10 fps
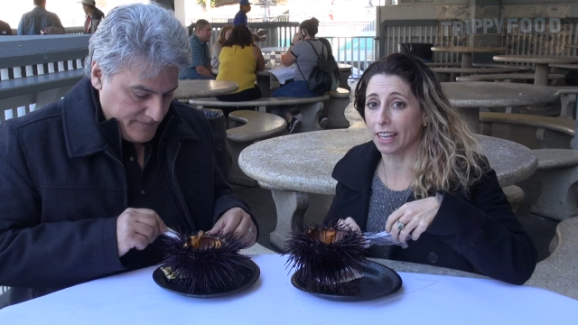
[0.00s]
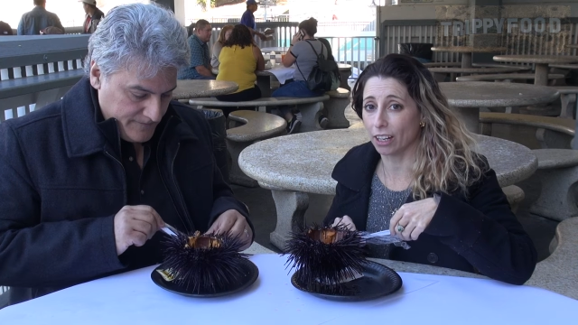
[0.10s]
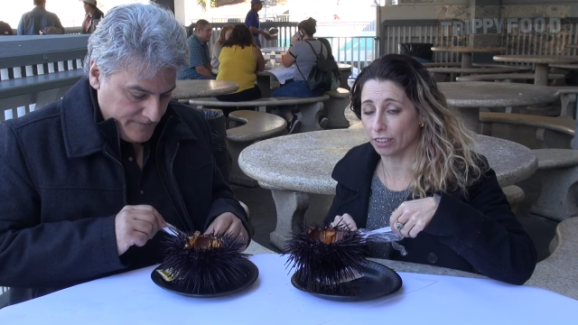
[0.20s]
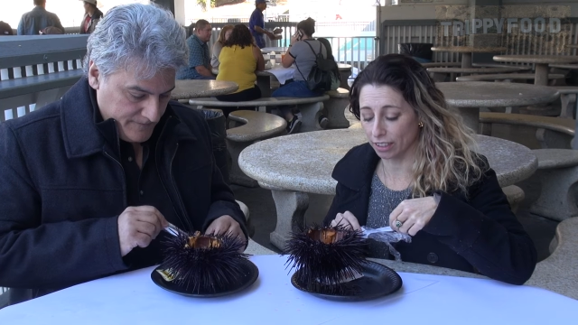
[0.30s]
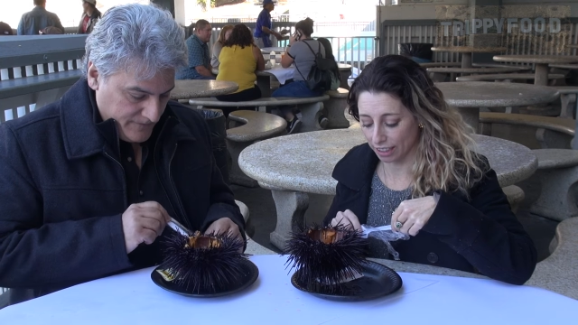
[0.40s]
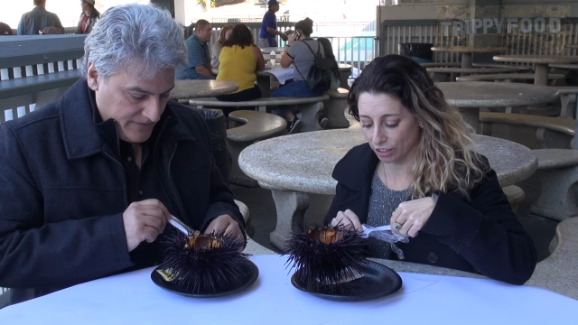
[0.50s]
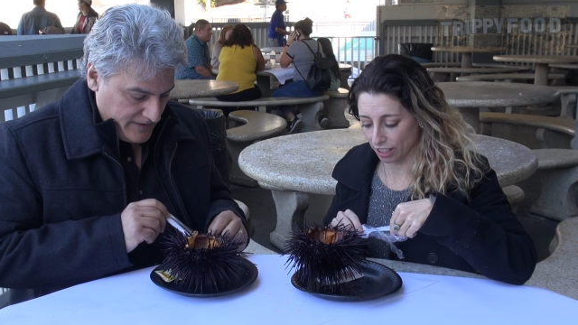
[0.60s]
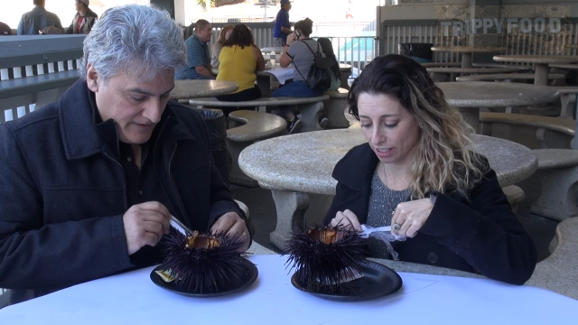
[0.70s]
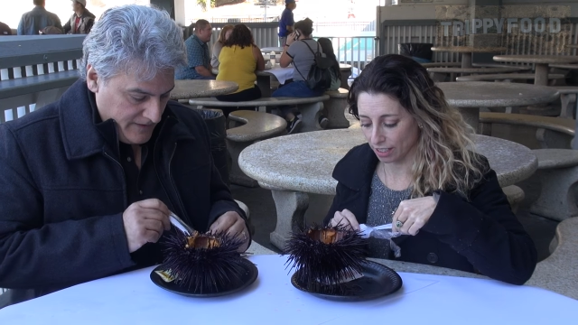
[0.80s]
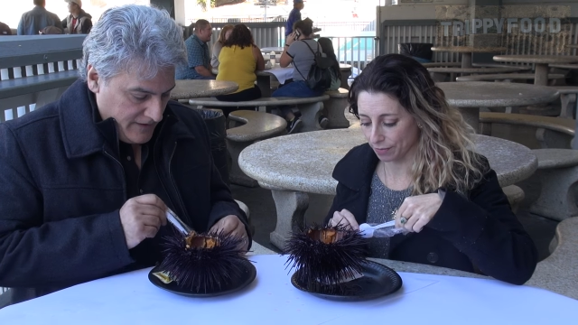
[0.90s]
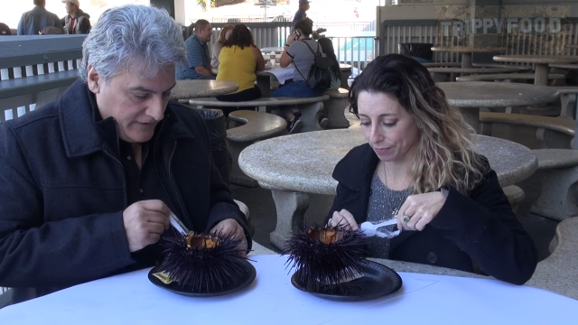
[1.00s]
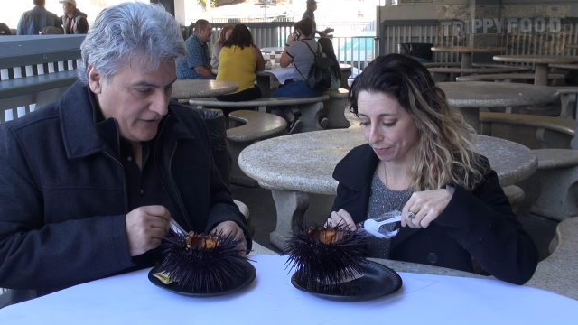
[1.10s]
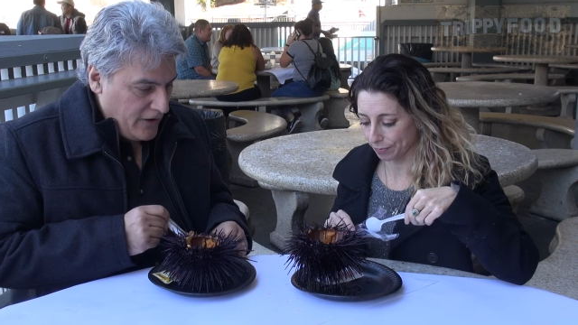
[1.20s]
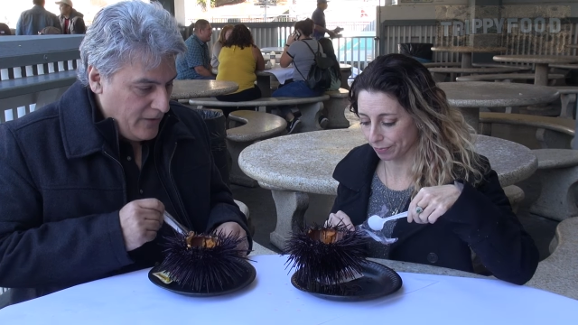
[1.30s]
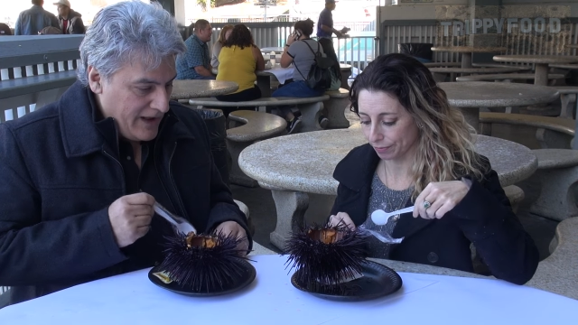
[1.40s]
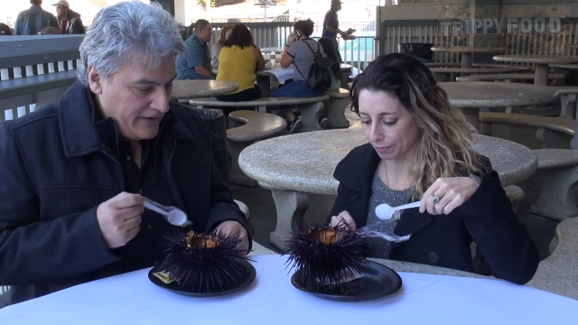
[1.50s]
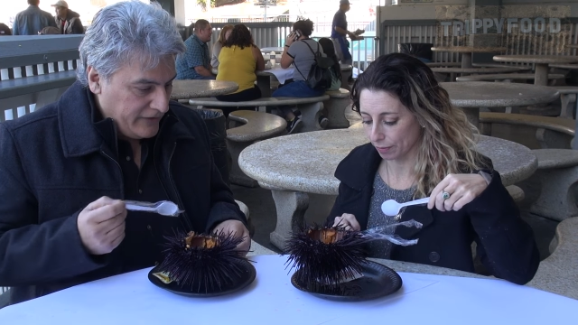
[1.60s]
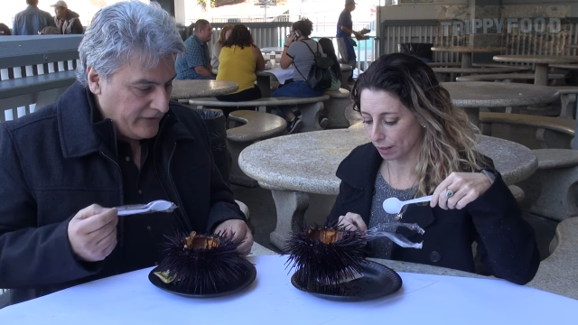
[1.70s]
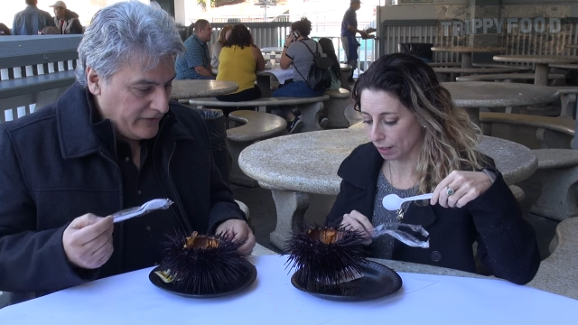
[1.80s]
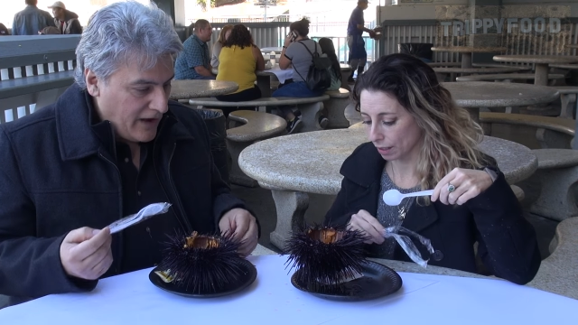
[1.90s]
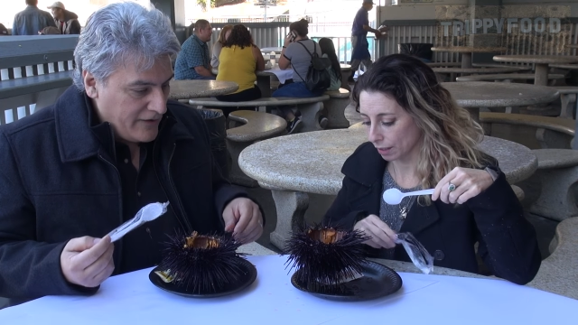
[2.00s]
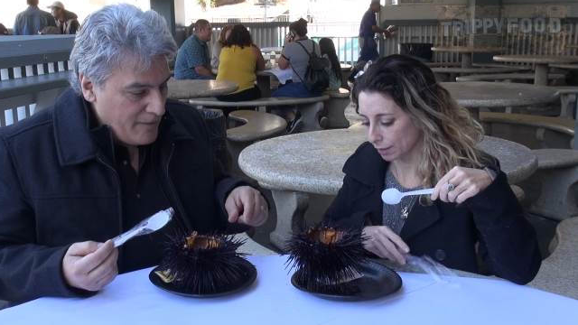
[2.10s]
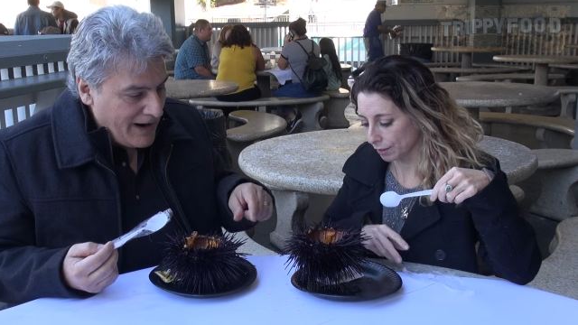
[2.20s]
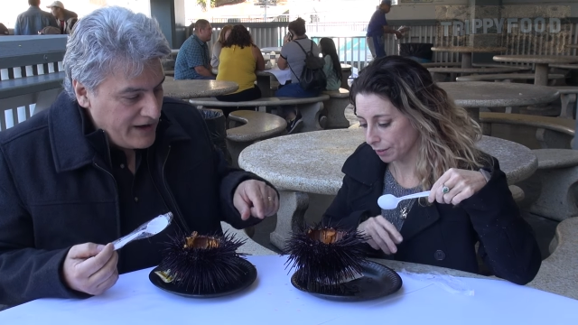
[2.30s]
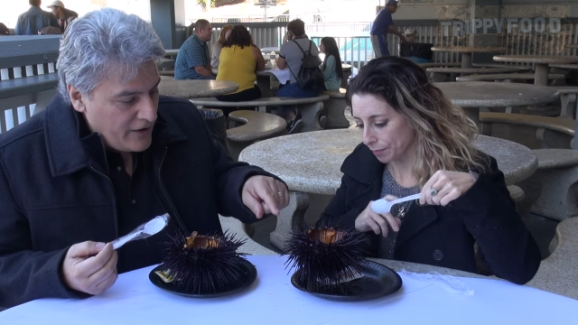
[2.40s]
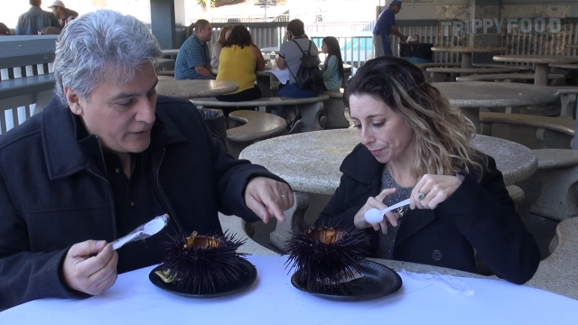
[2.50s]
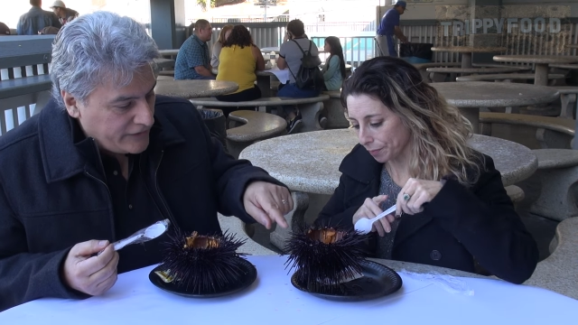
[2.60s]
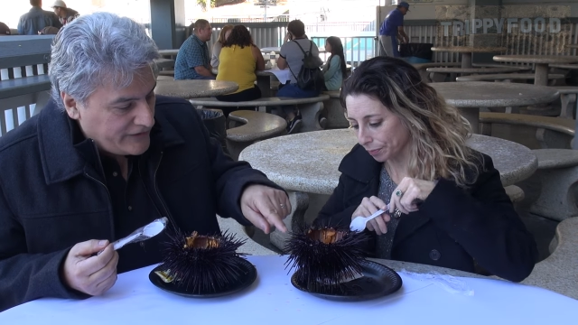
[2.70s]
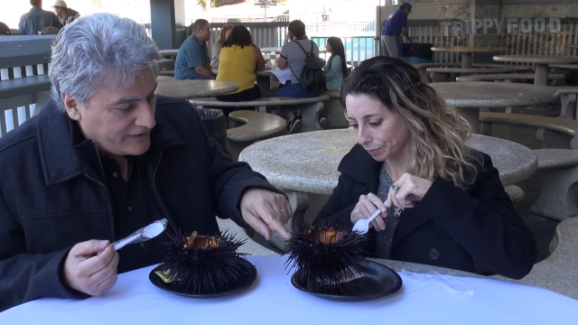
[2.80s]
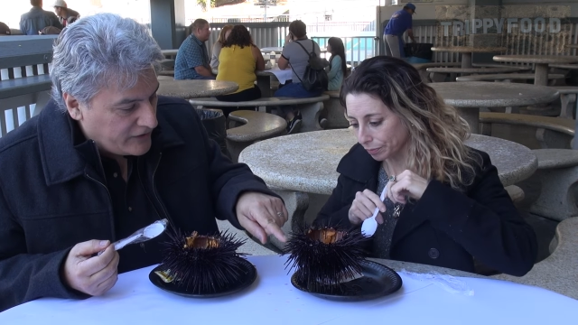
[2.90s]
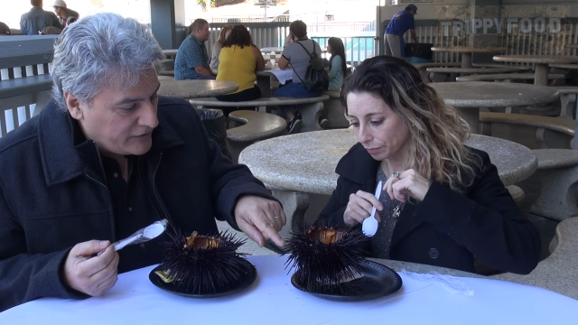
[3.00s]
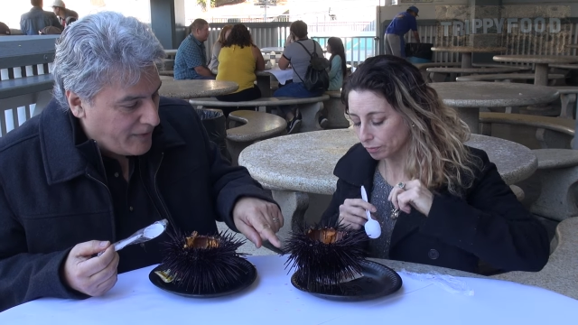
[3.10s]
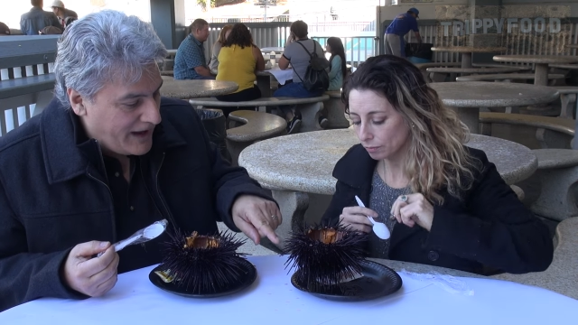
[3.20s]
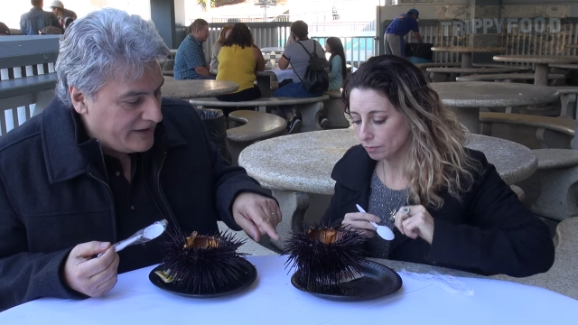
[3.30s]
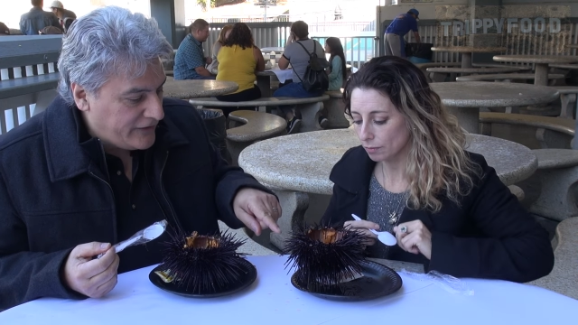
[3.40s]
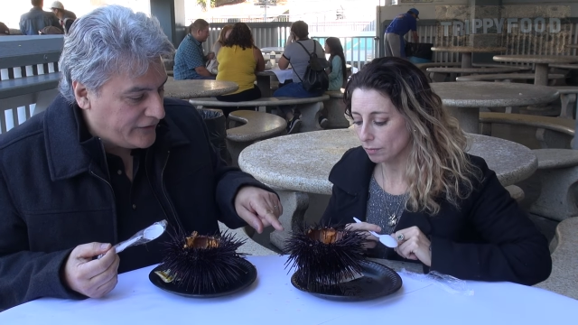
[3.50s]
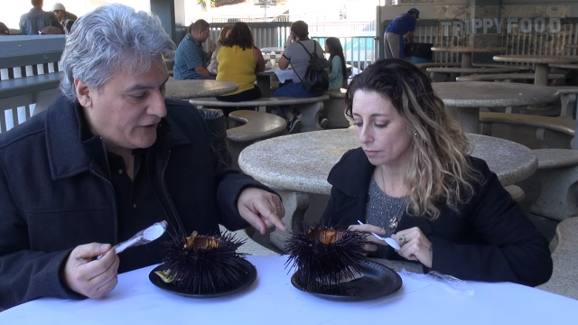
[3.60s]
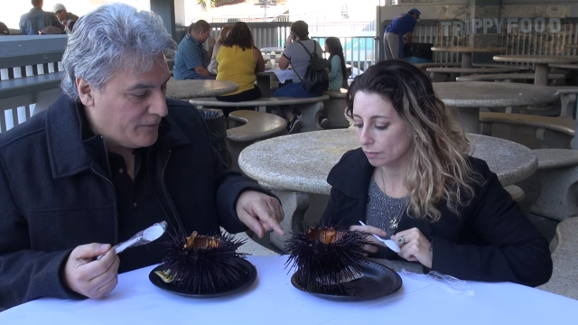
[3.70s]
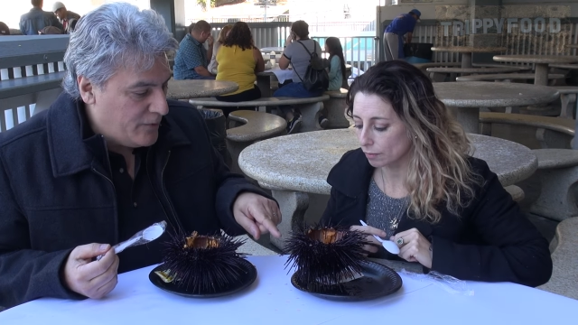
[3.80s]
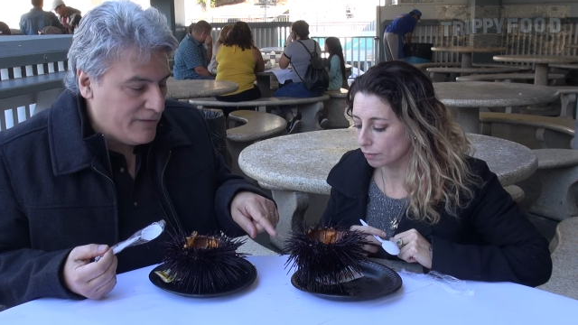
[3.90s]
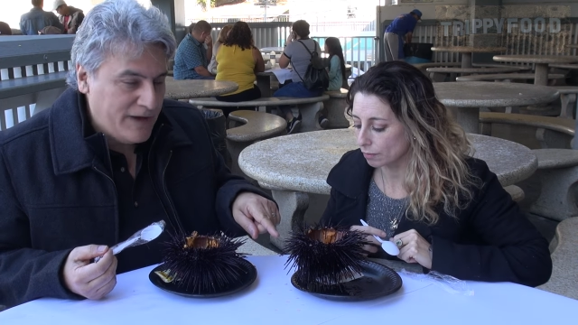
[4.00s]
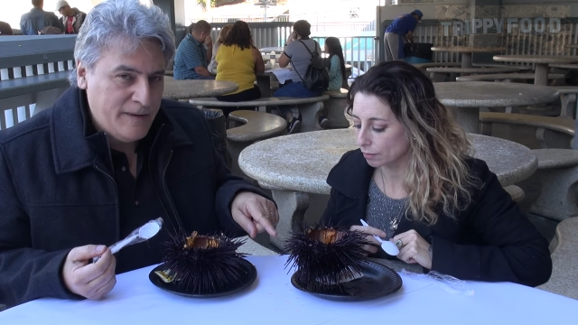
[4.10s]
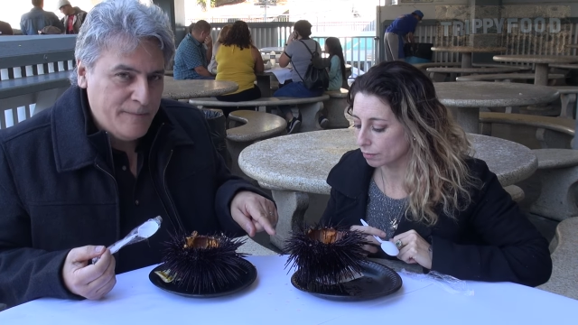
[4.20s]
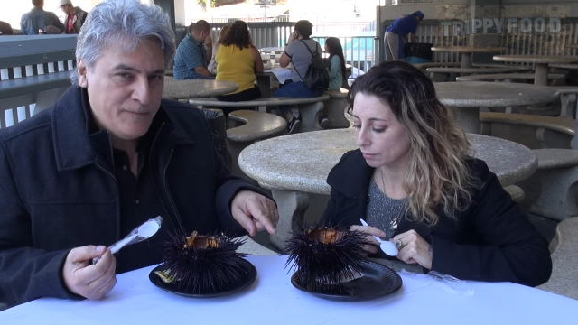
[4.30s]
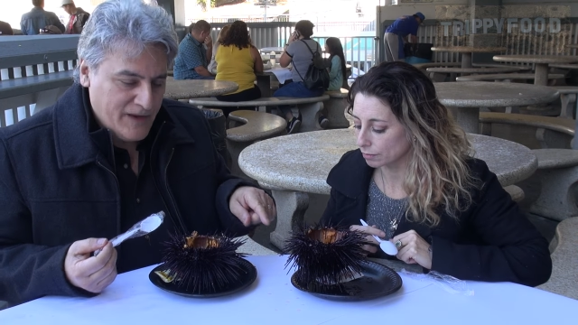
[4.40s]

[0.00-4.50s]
Speaker 1: they are delicious. So you might notice that the spines are still moving.